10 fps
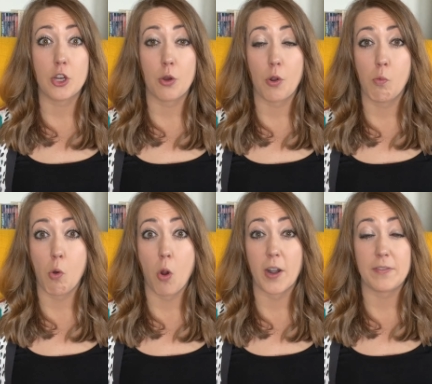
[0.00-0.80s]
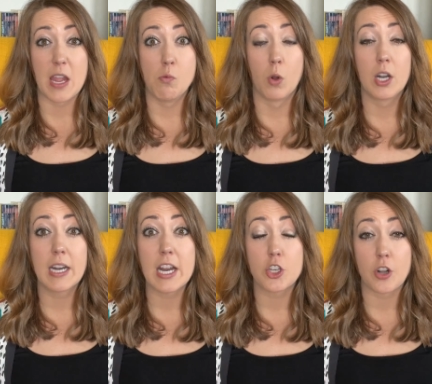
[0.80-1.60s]
go to war, if they were
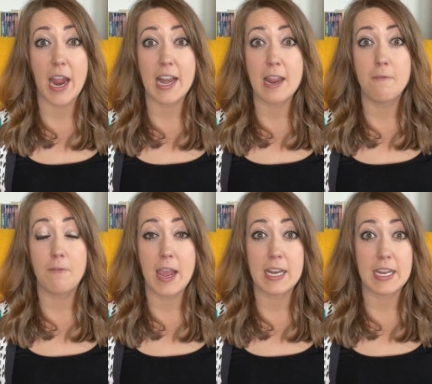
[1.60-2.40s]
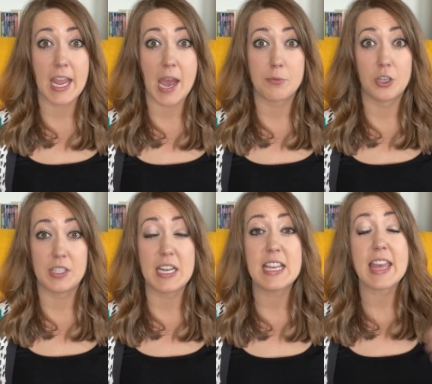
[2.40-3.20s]
going to try and invade and capture a
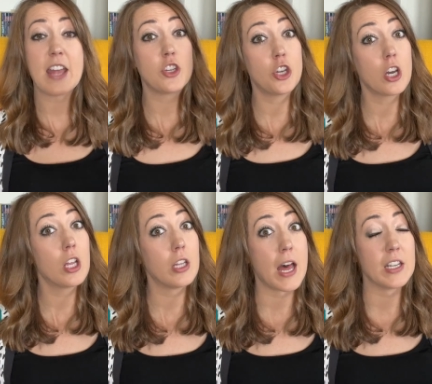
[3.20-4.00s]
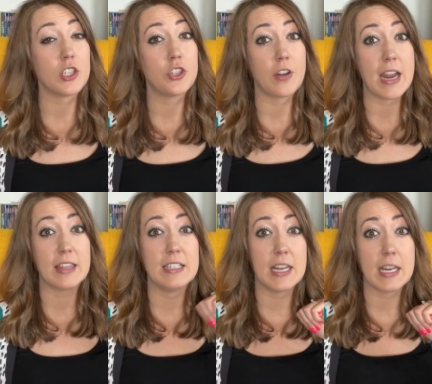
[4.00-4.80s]
city, that took a lot of
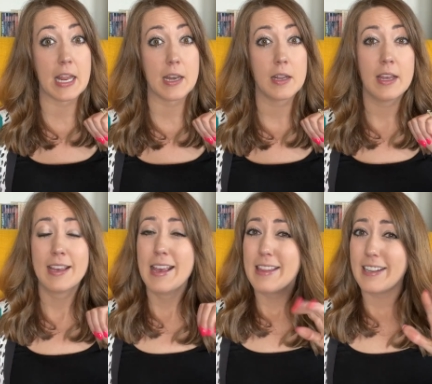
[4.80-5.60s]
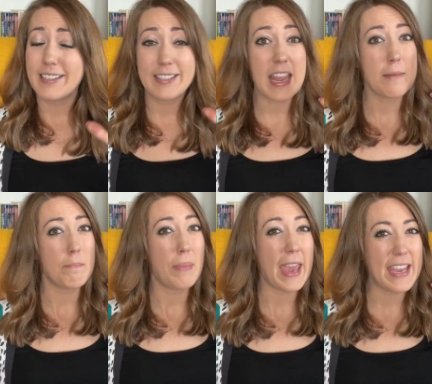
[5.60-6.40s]
strength, didn't it? They're saying
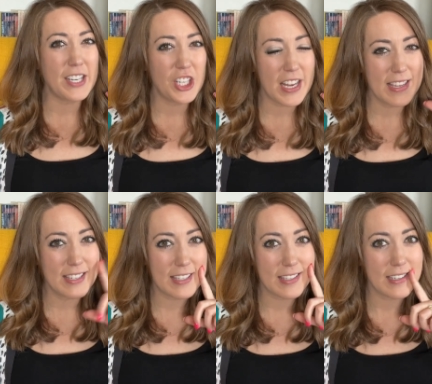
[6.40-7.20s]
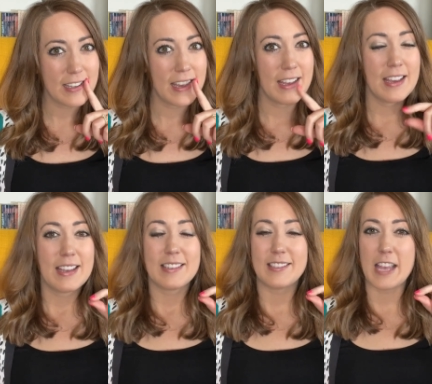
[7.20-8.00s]
patience?
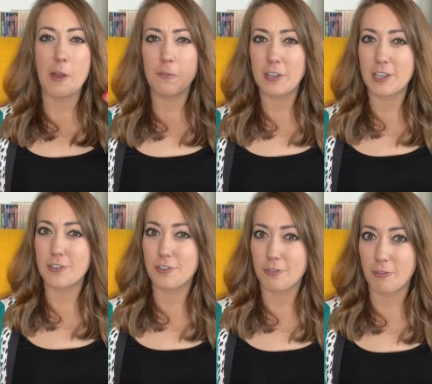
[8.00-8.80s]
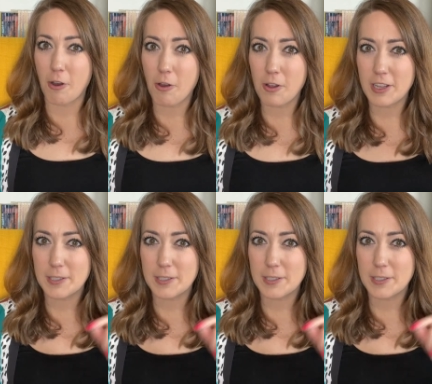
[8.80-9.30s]
Self-control,